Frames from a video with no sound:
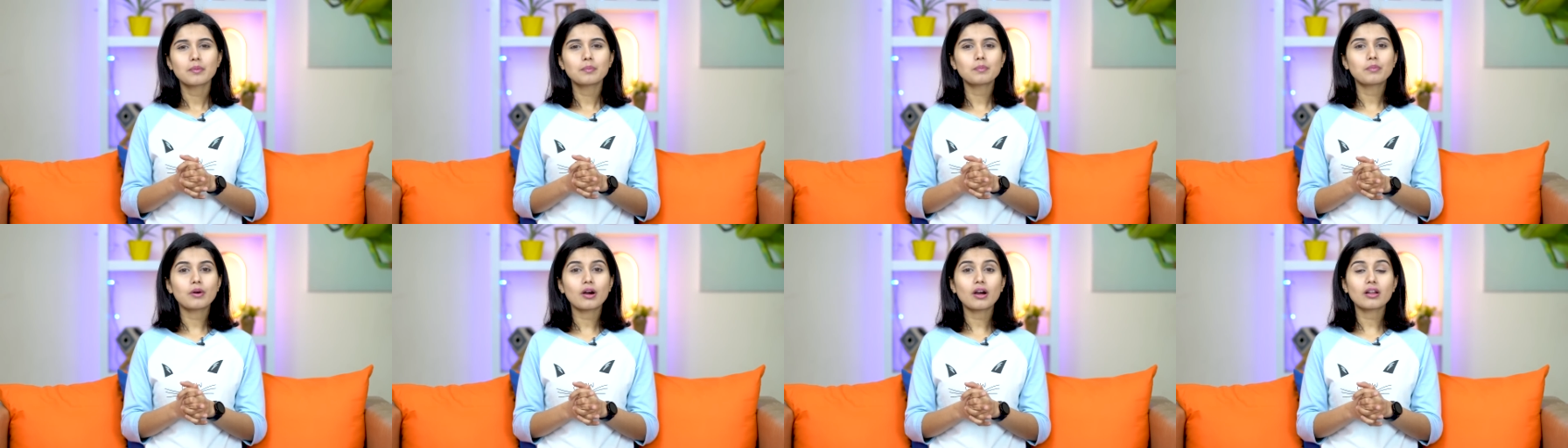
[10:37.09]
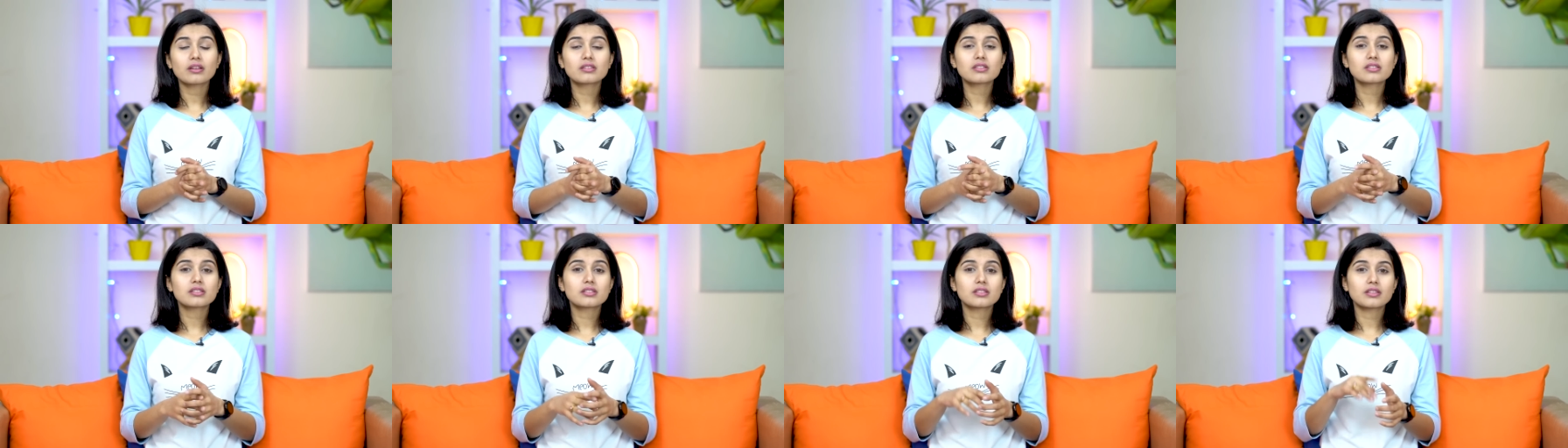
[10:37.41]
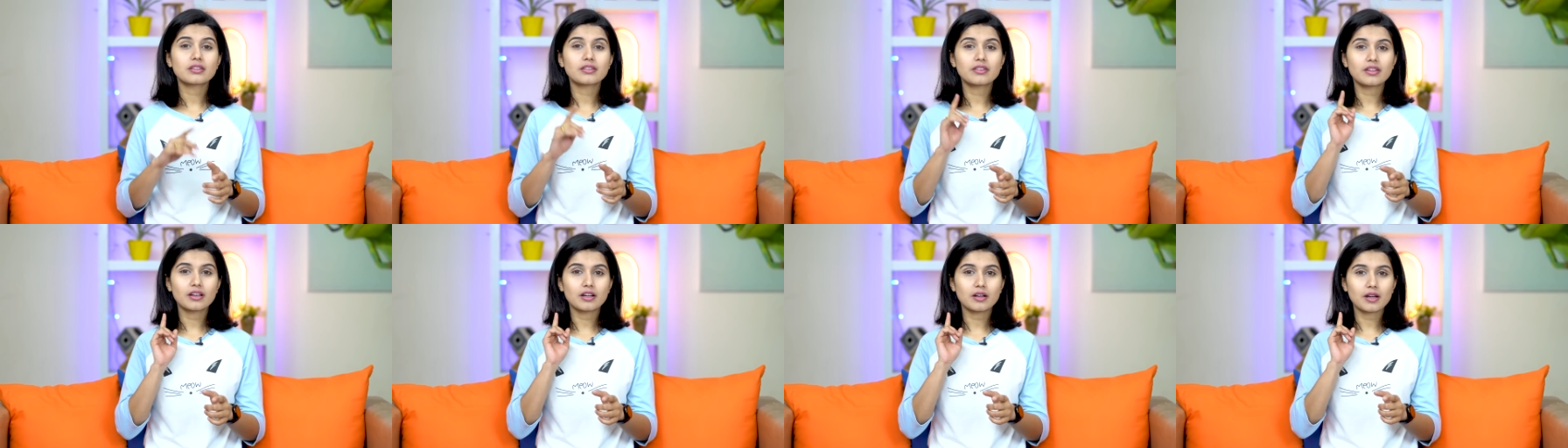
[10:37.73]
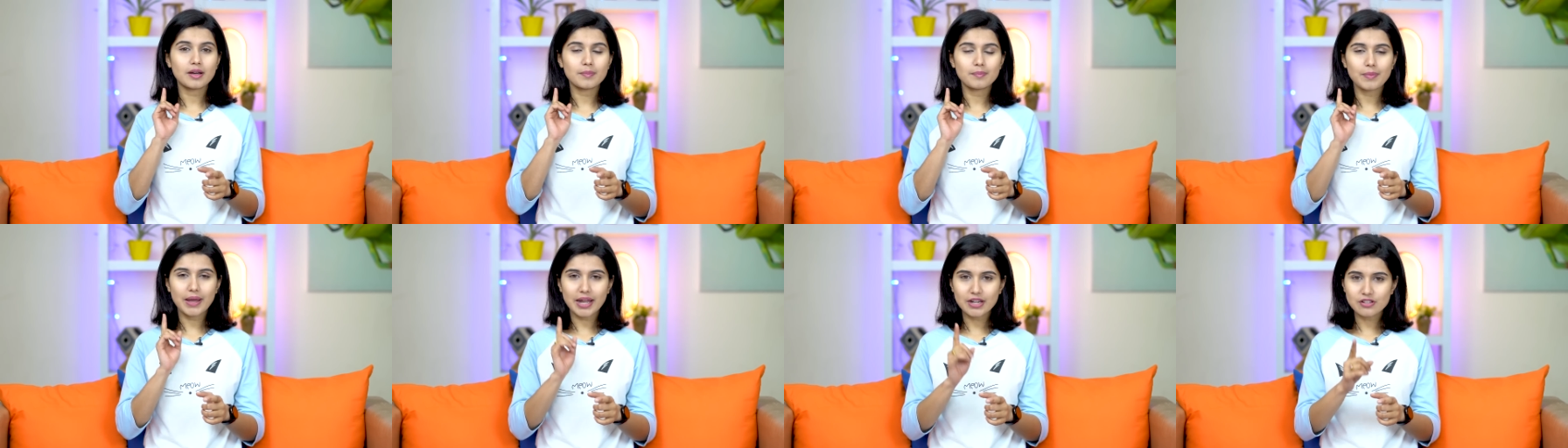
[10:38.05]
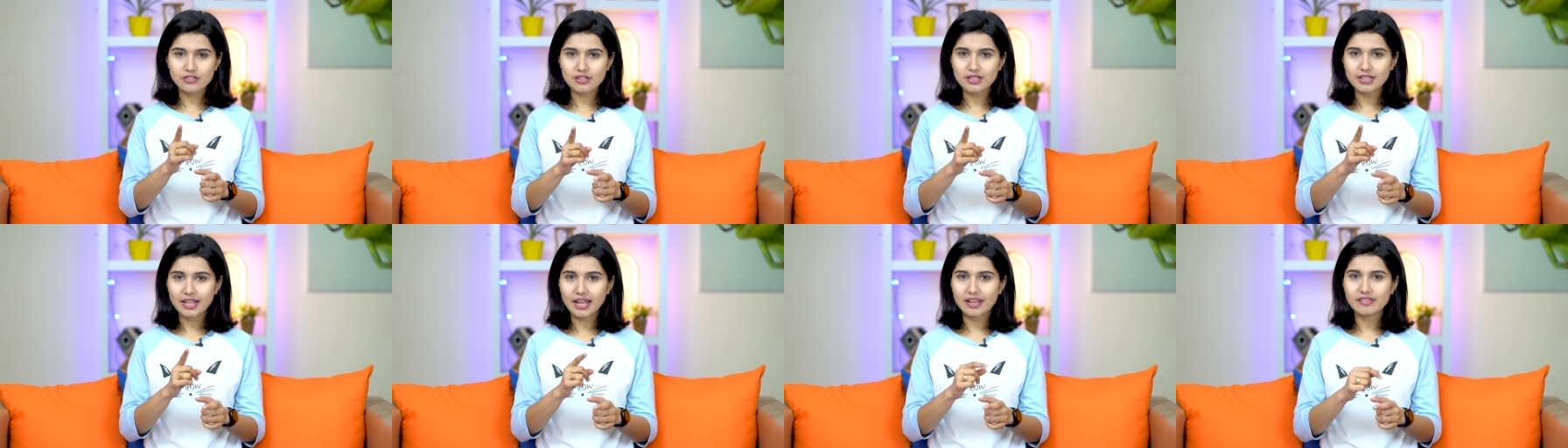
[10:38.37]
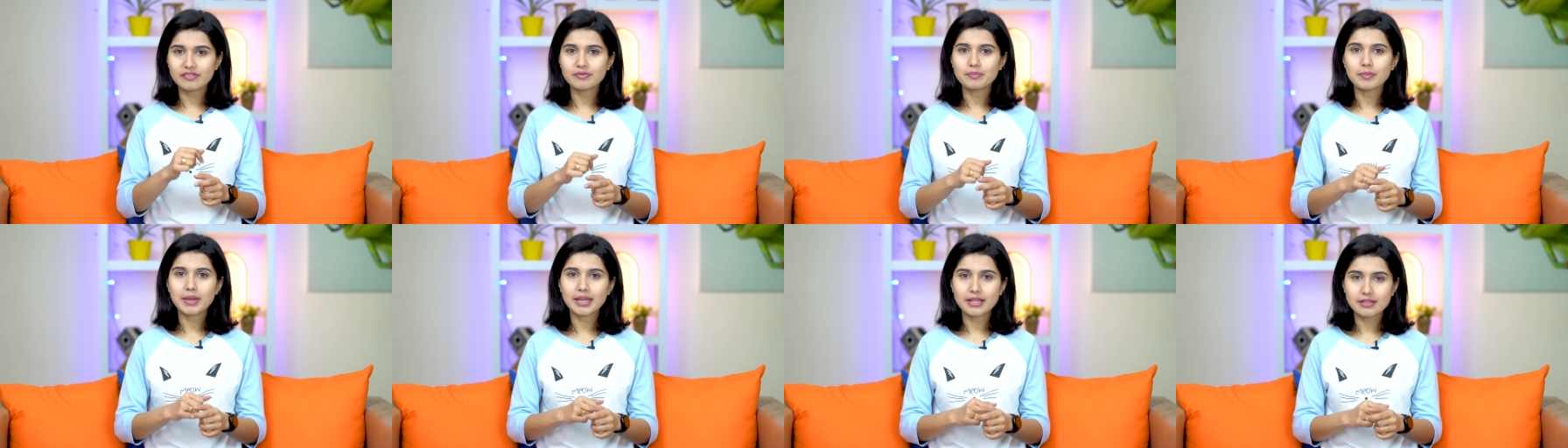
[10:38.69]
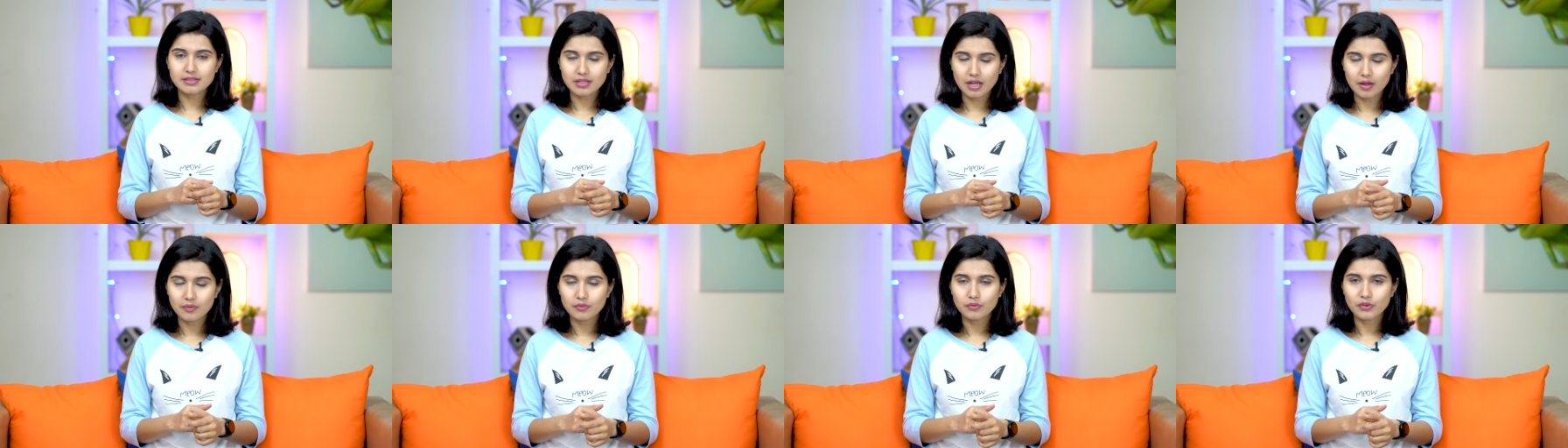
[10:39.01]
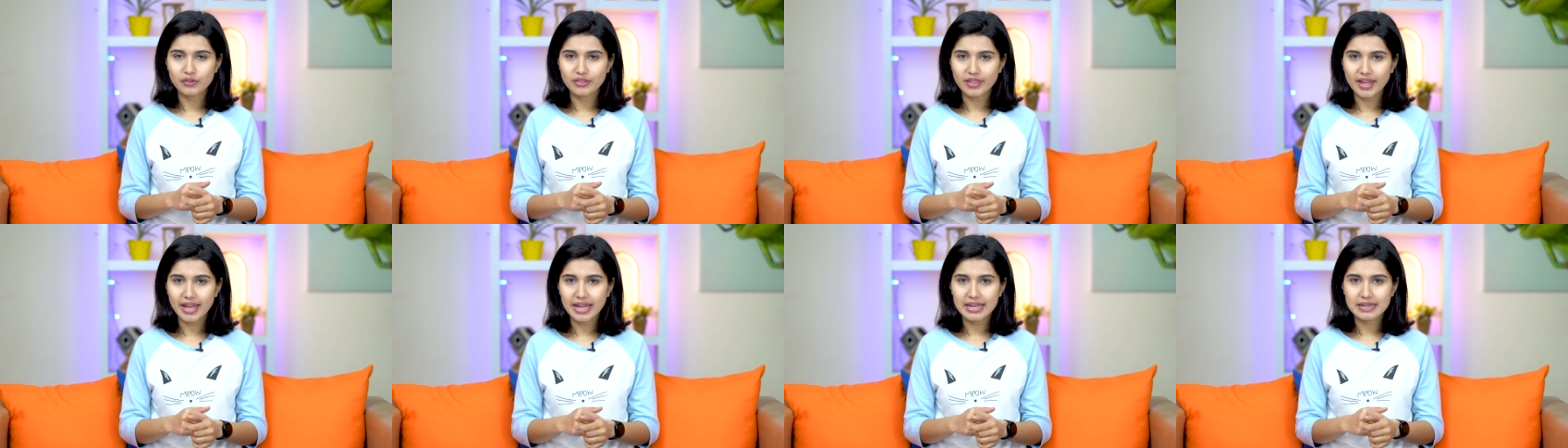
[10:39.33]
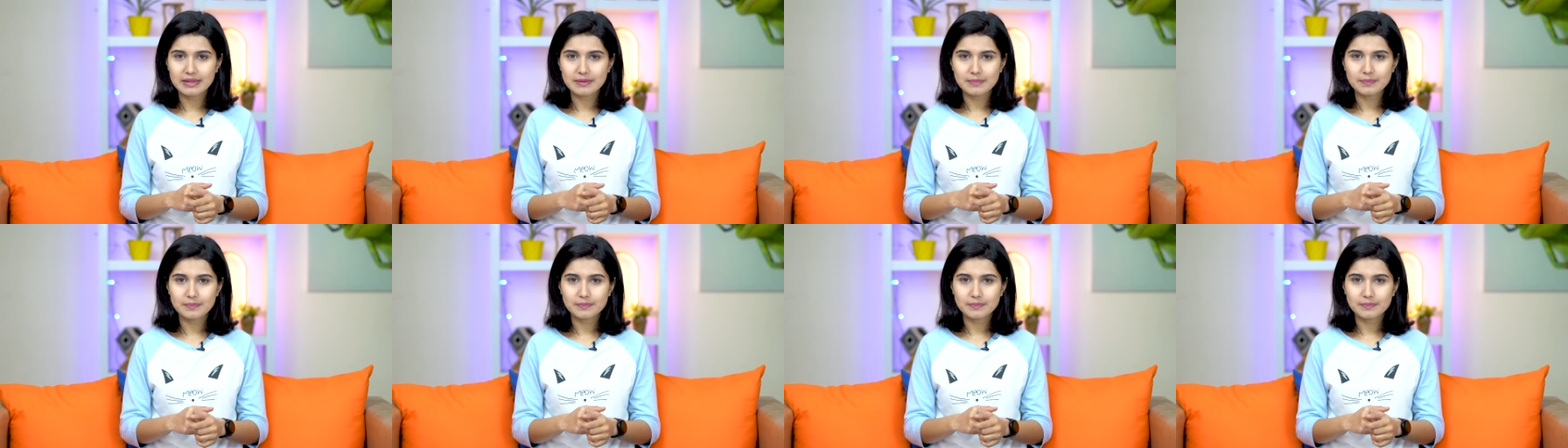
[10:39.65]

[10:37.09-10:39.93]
but the battery life makes up for that.